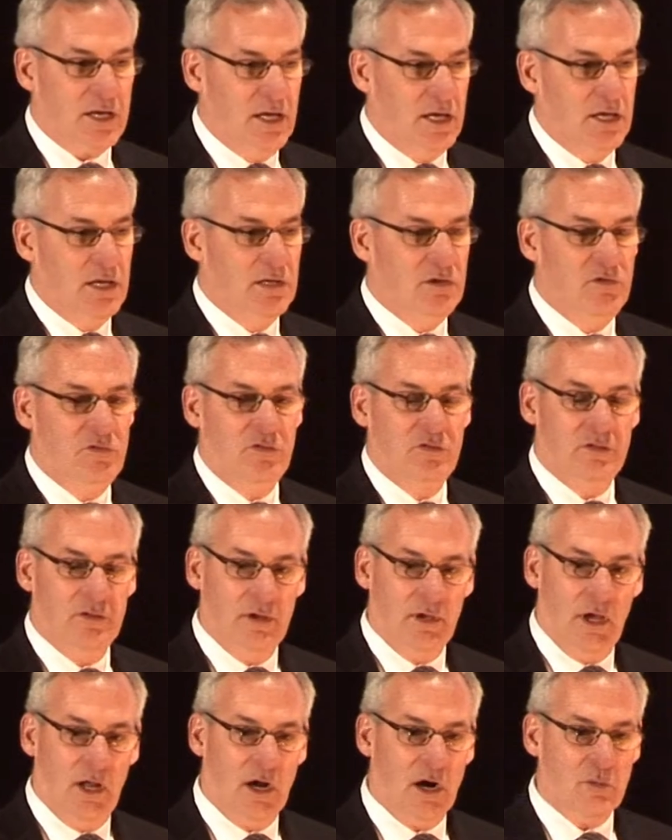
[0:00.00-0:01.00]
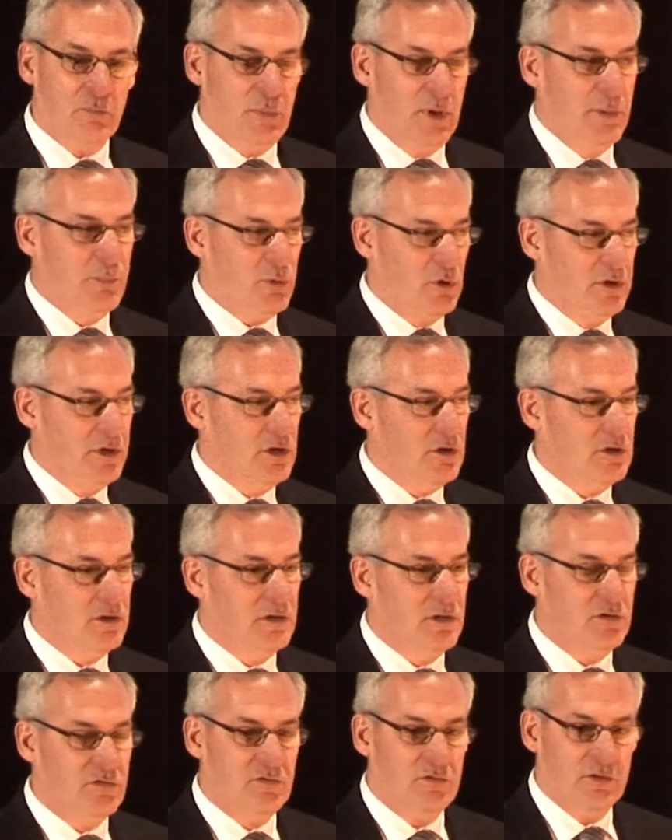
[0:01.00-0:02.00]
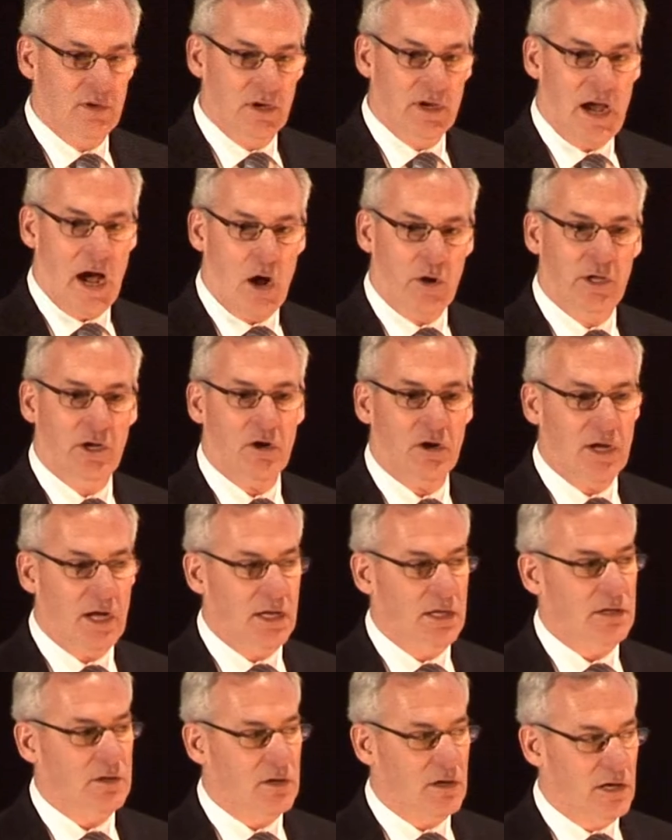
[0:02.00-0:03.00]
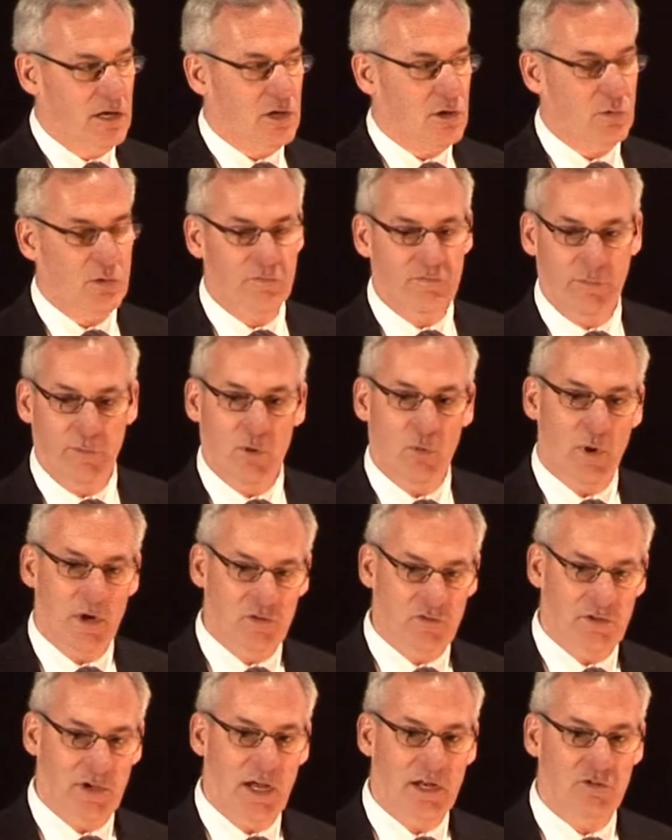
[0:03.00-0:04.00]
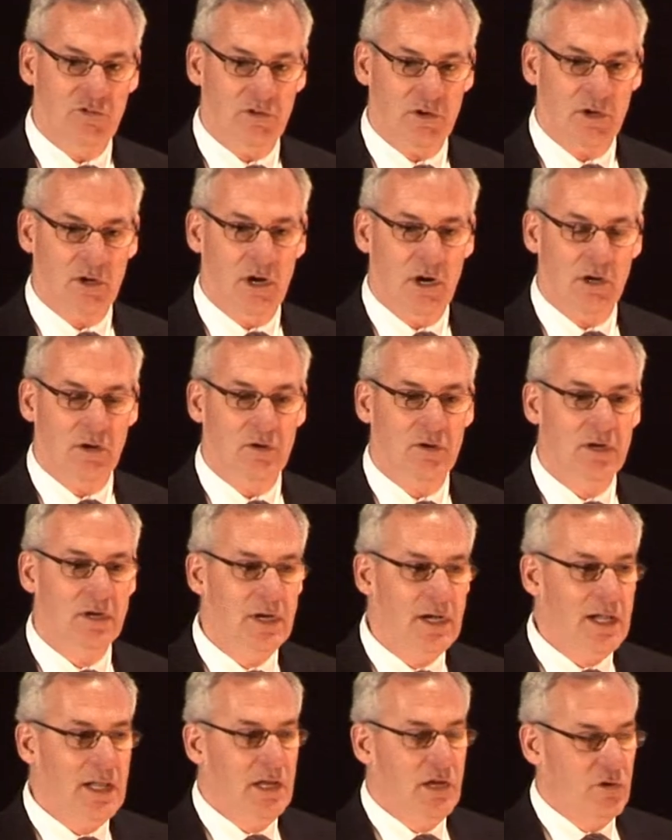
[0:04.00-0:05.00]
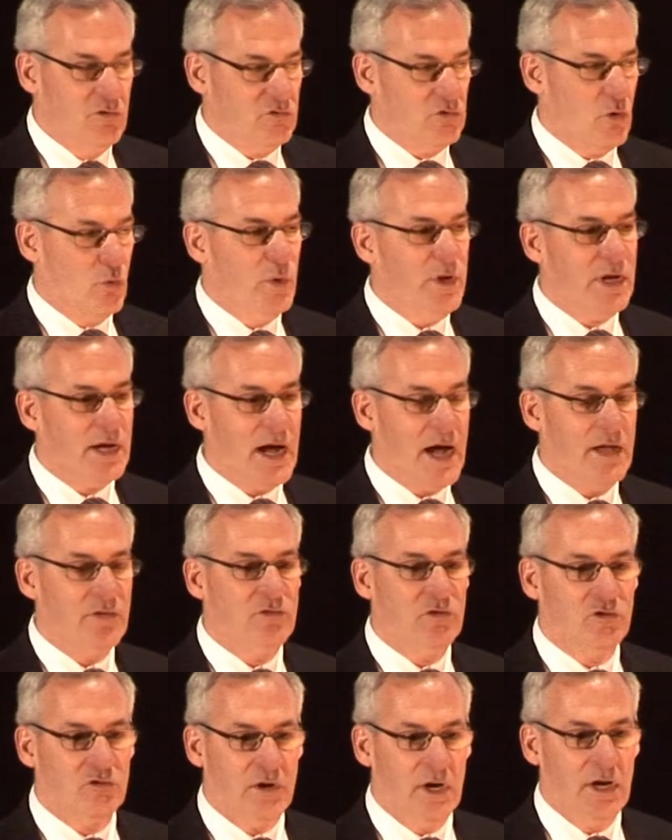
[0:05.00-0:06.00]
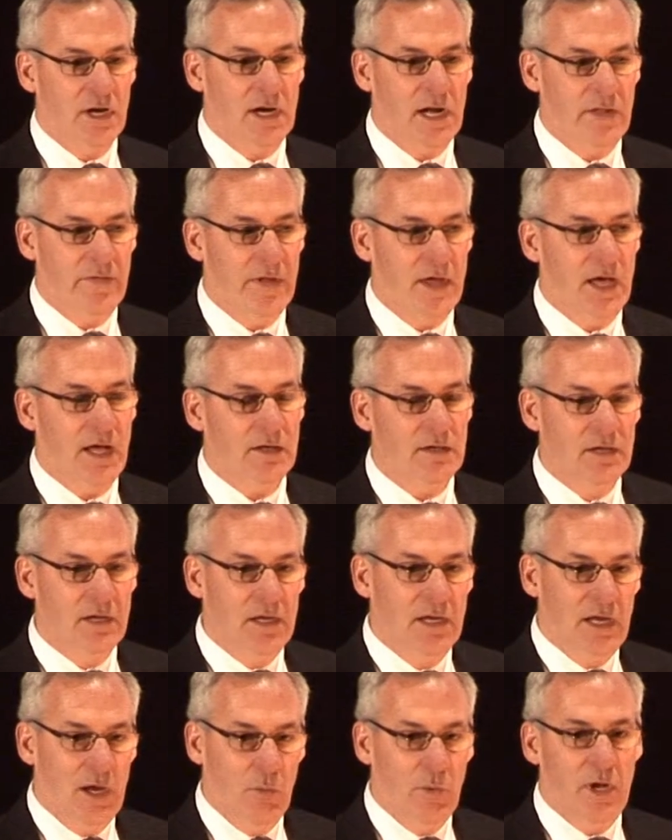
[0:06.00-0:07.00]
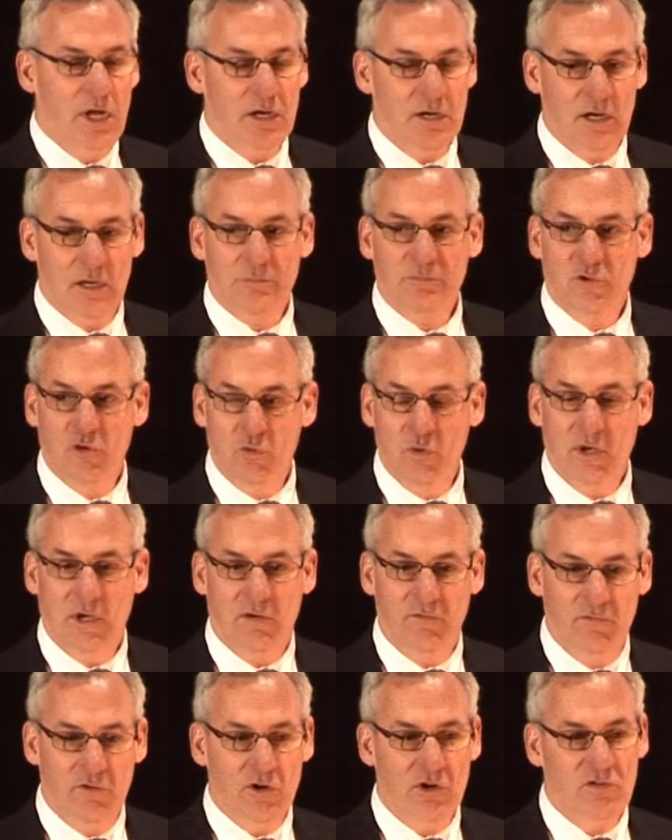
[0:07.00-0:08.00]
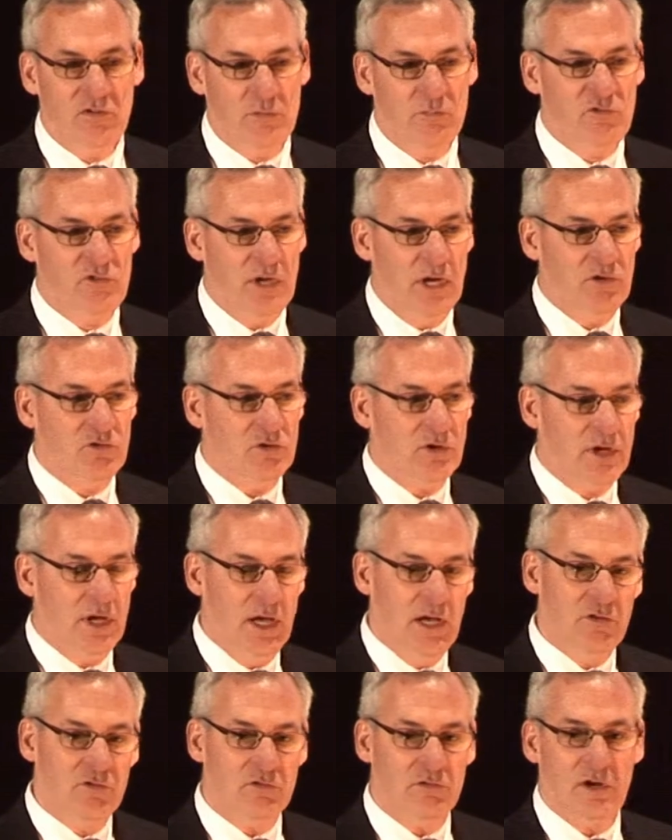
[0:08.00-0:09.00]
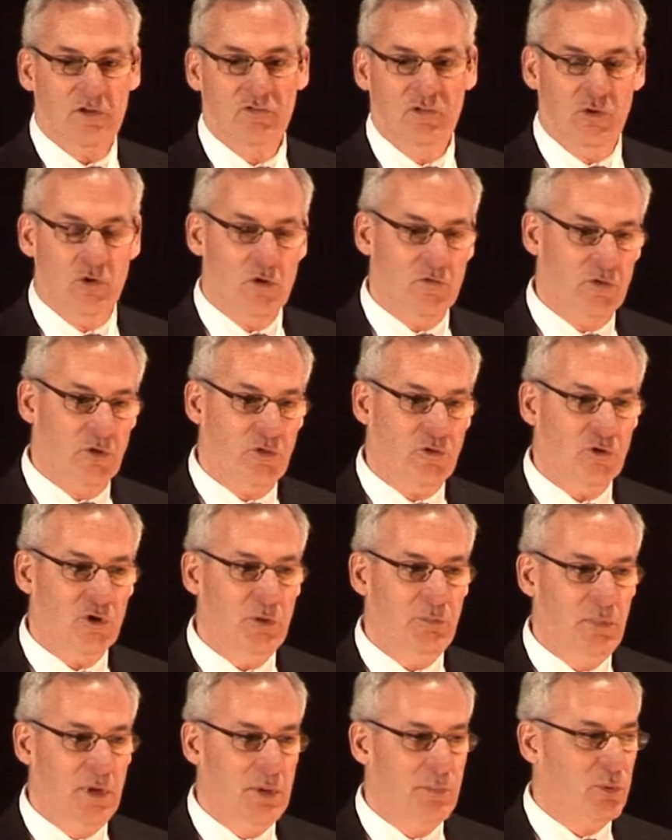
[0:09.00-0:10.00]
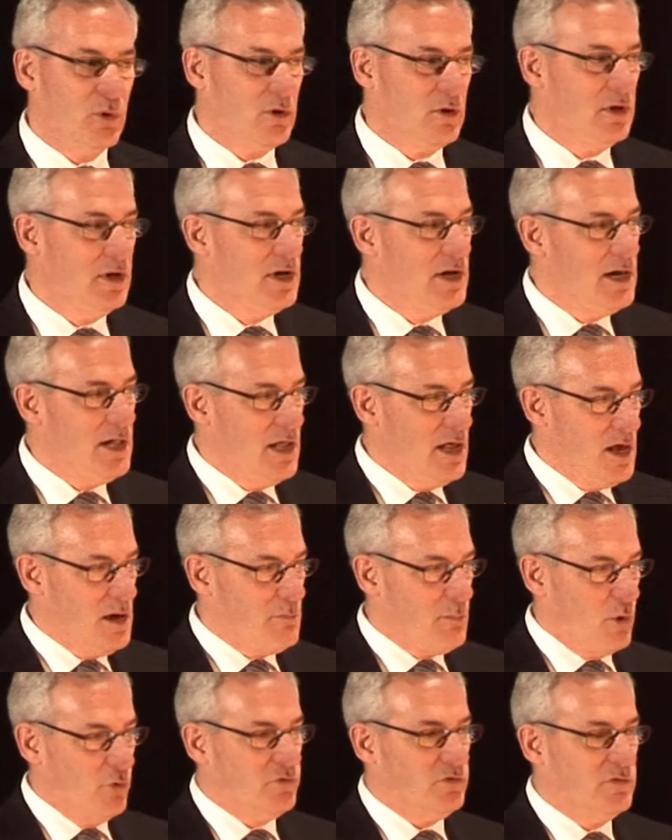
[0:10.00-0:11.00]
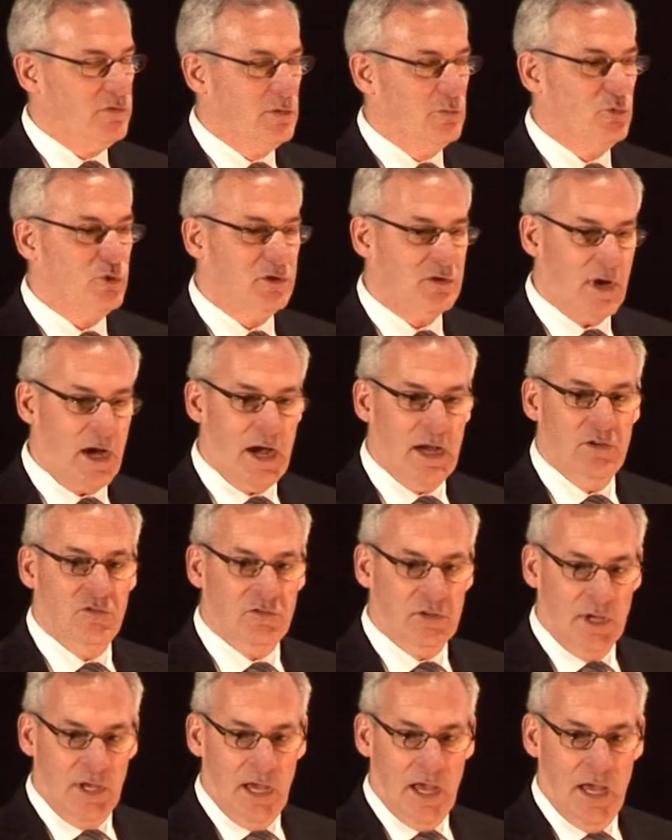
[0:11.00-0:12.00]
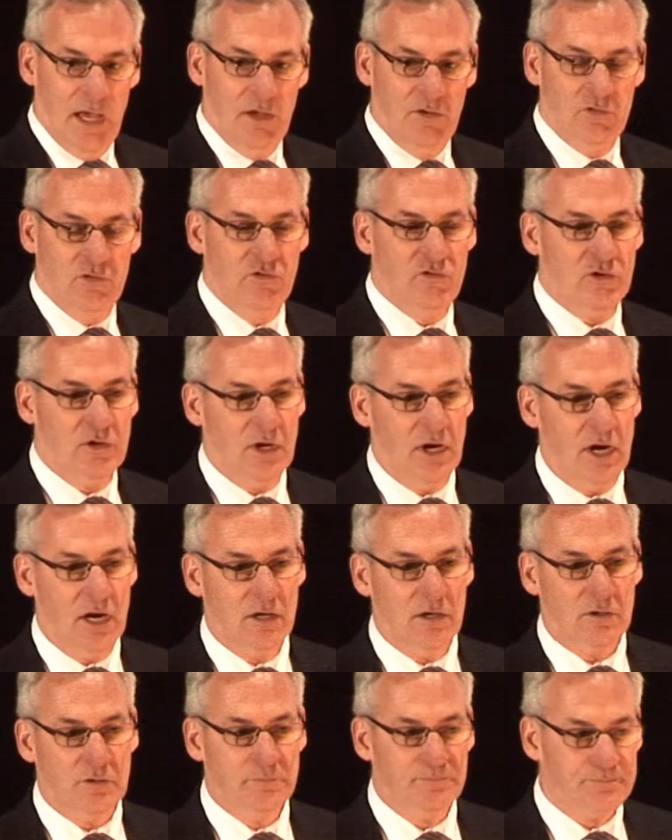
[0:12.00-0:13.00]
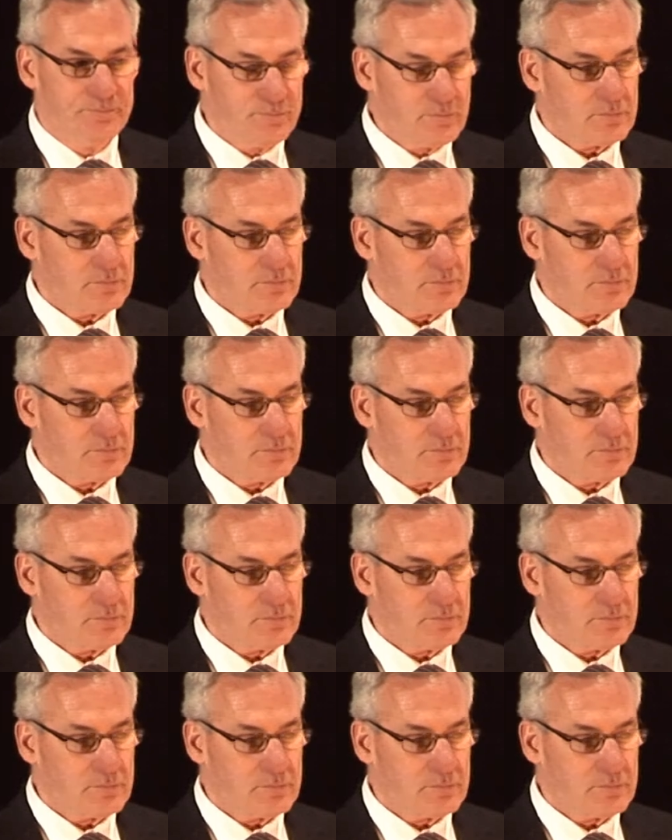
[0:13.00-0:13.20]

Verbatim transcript: kids and our people here in this county are getting their heroin from the west side of Chicago. So we concentrated on that, and we ended up doing a very substantial case, arresting over 30 people, most of them with ties to gangs in Chicago.